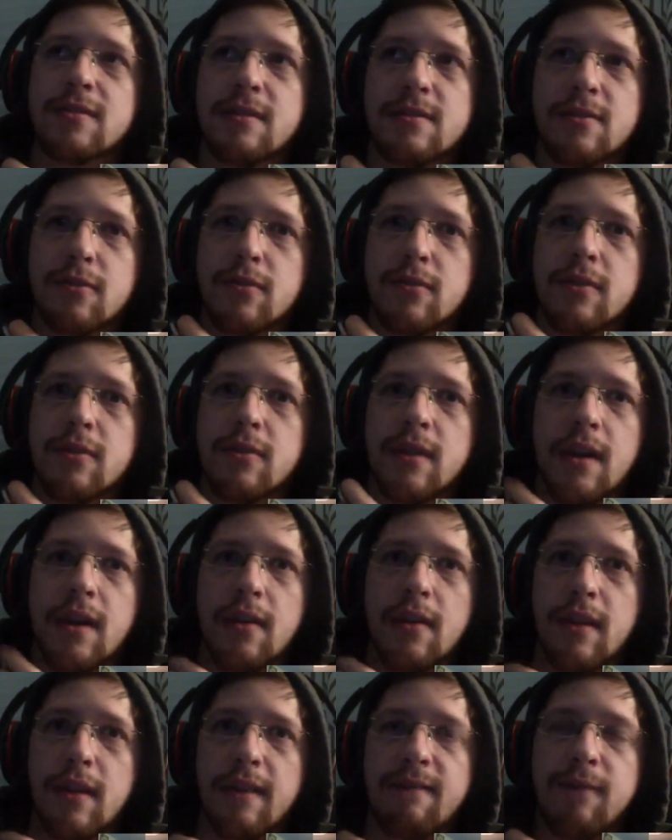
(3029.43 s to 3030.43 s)
scored,
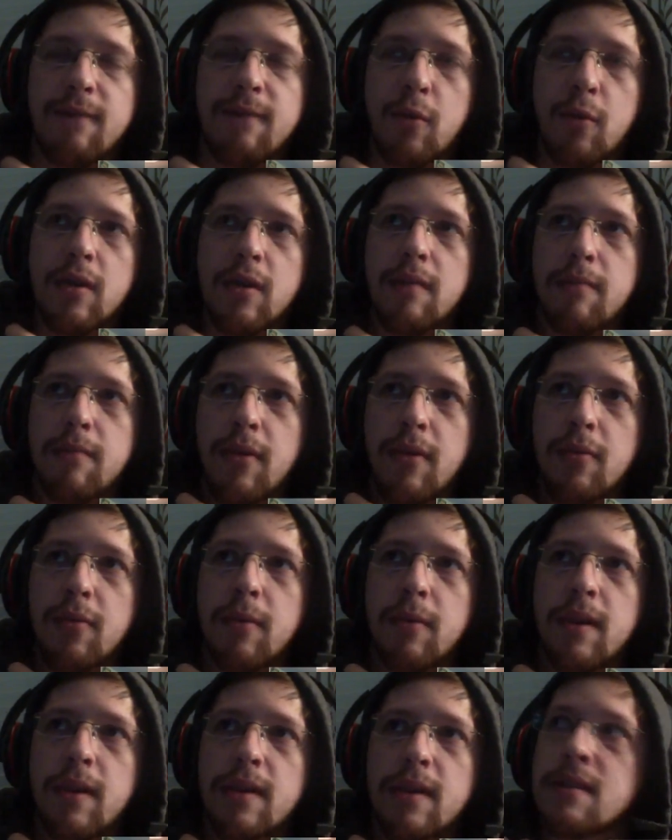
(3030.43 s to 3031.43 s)
like 40 both
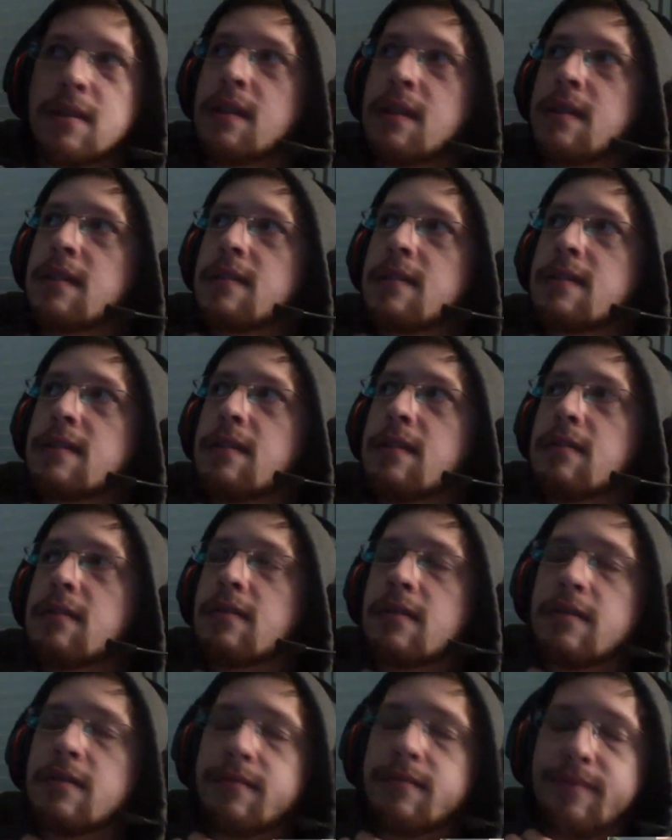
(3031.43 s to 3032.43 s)
weeks.
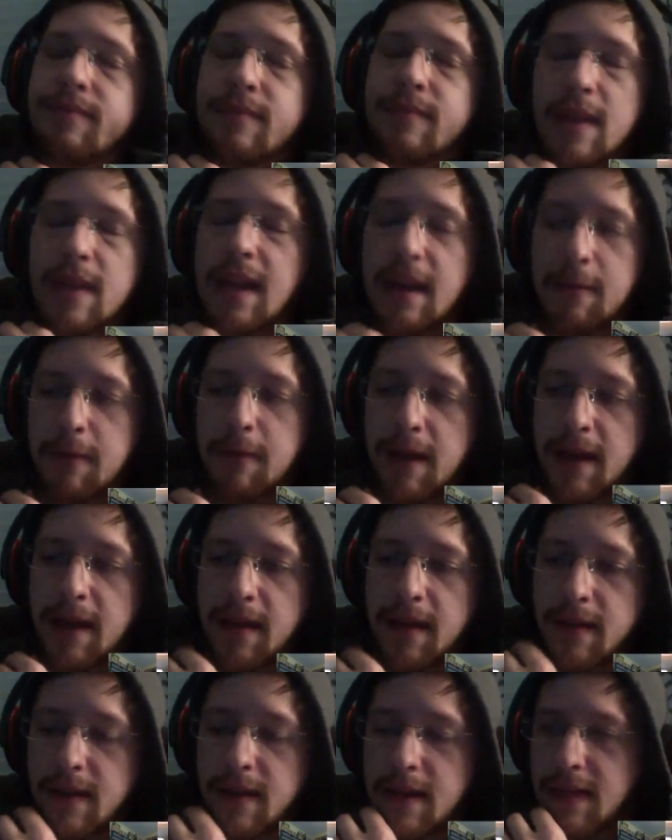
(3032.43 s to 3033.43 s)
So
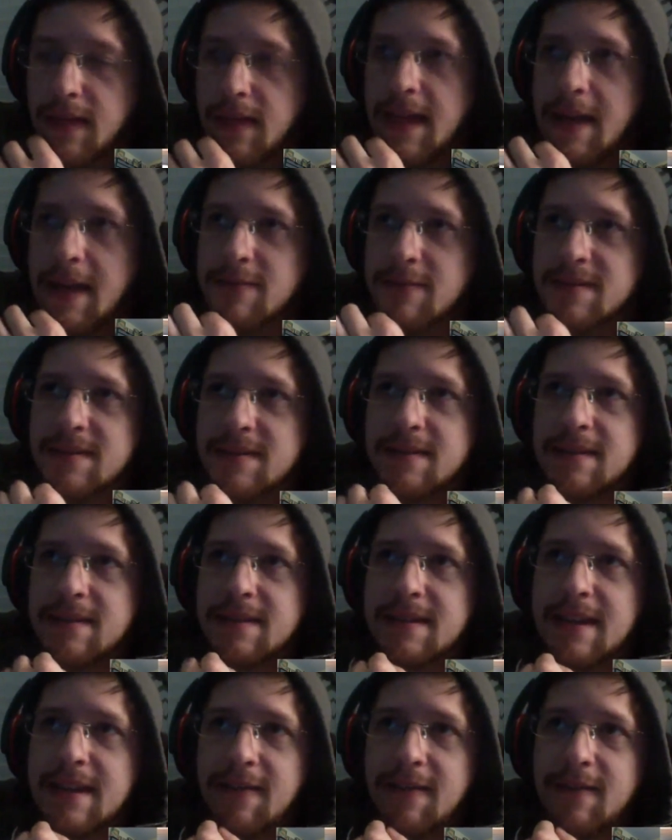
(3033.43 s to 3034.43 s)
anyway, that was
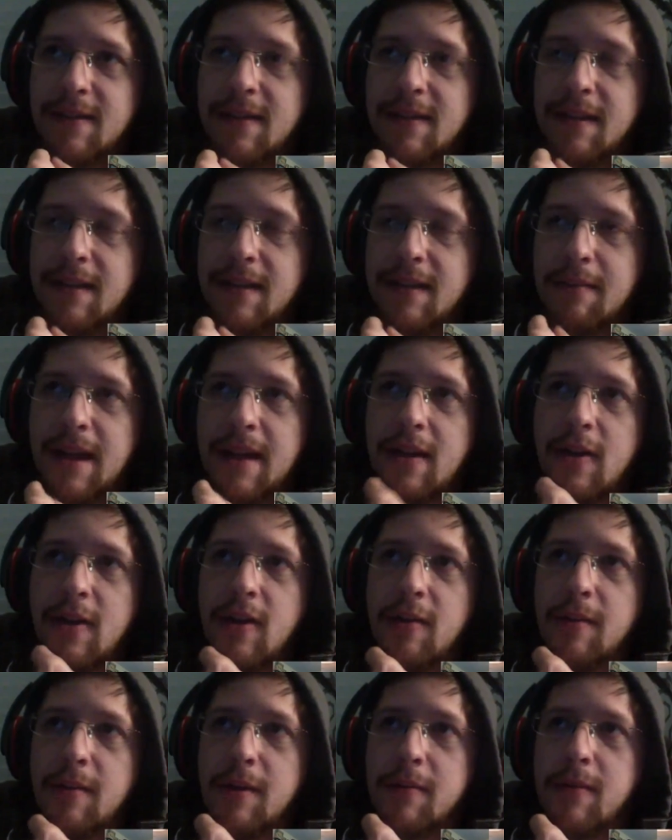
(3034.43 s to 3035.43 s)
definitely my
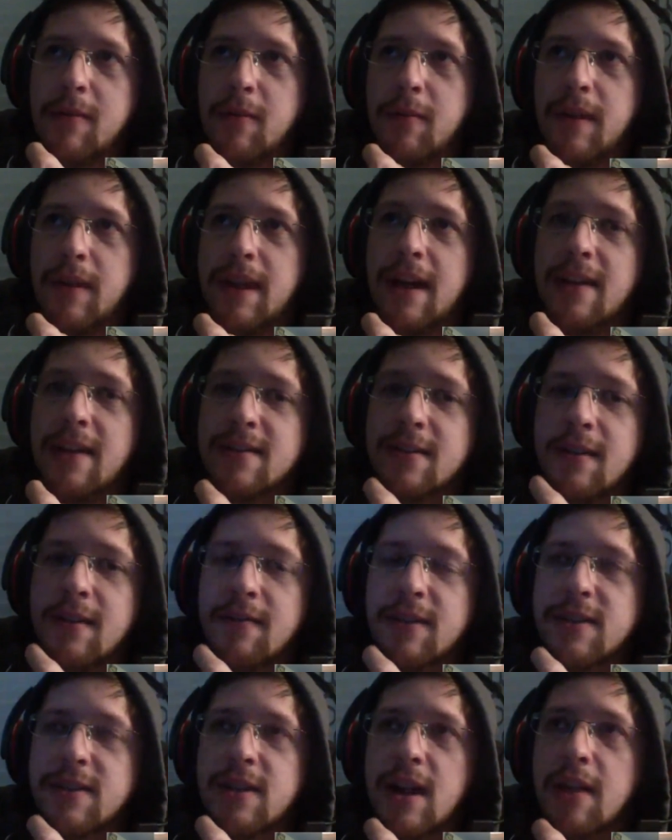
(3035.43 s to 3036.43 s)
nerdy moment of the week. I also
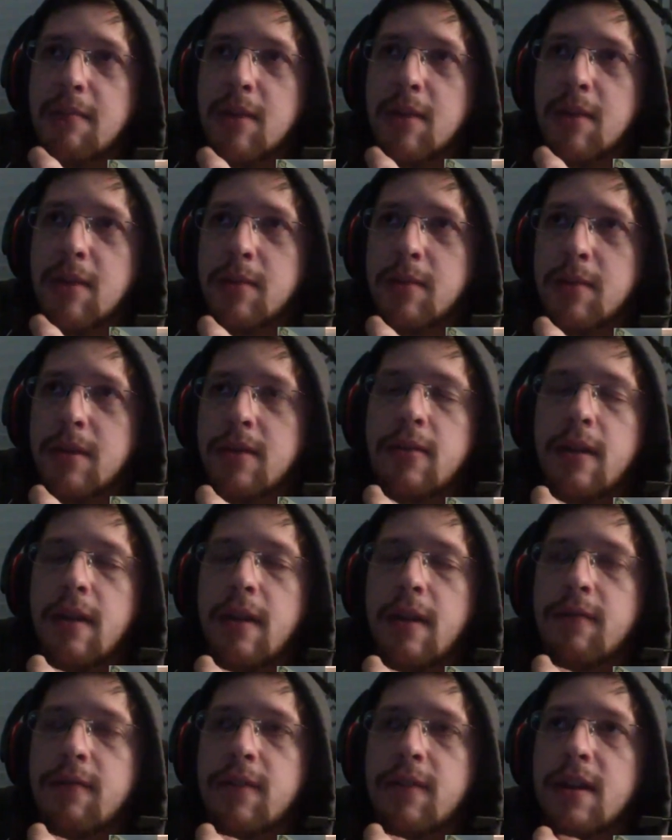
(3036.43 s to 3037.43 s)
have a jock moment
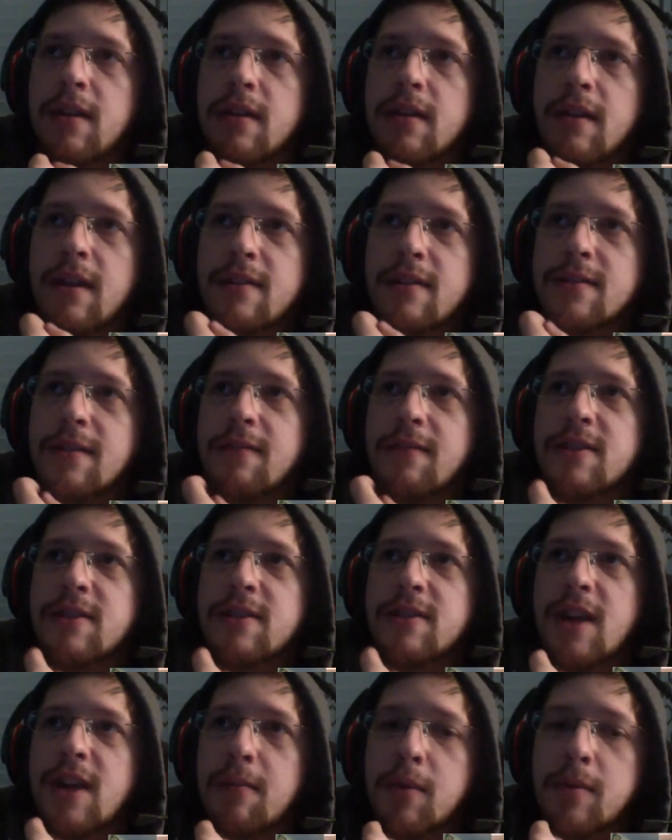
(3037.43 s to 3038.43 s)
of the year.
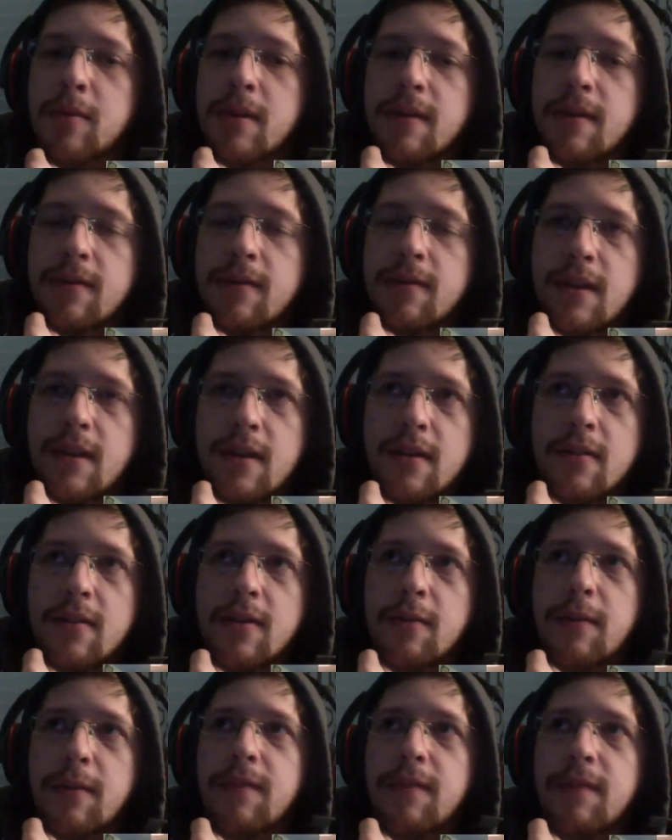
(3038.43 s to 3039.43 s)

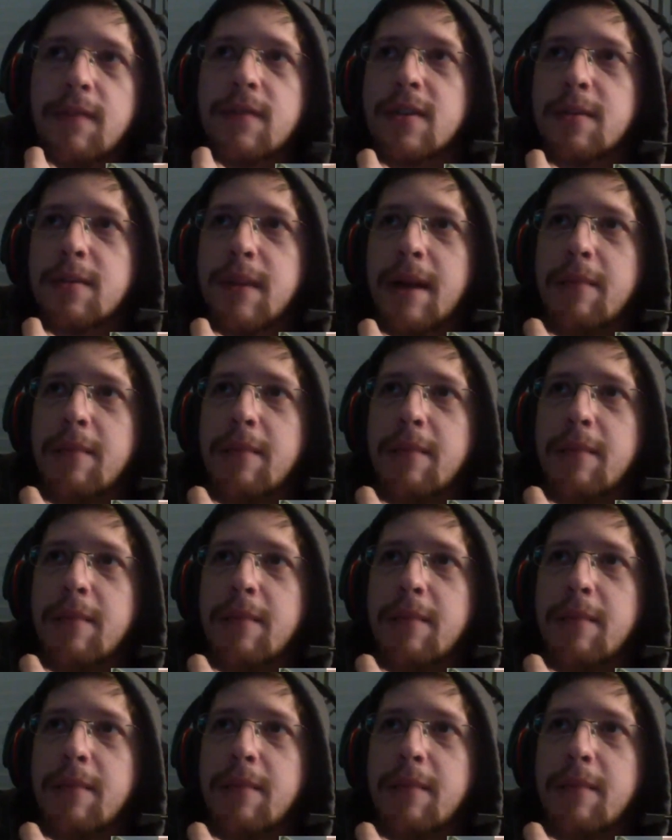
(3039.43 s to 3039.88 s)
That we've talked about